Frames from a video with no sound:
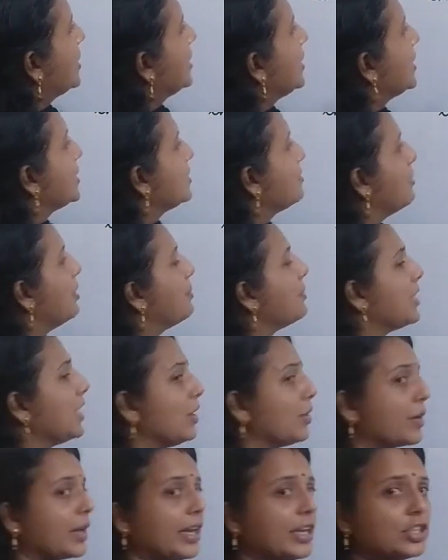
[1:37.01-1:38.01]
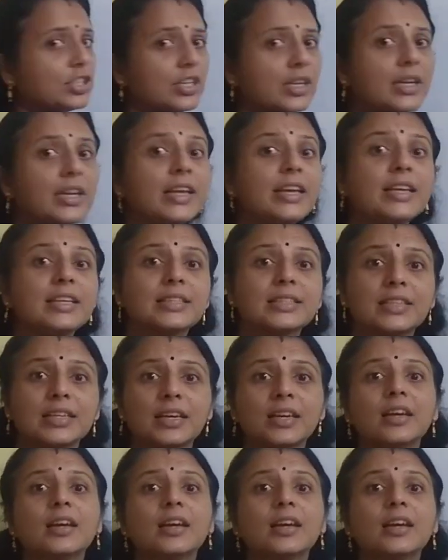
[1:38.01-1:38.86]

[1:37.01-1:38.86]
this memory location is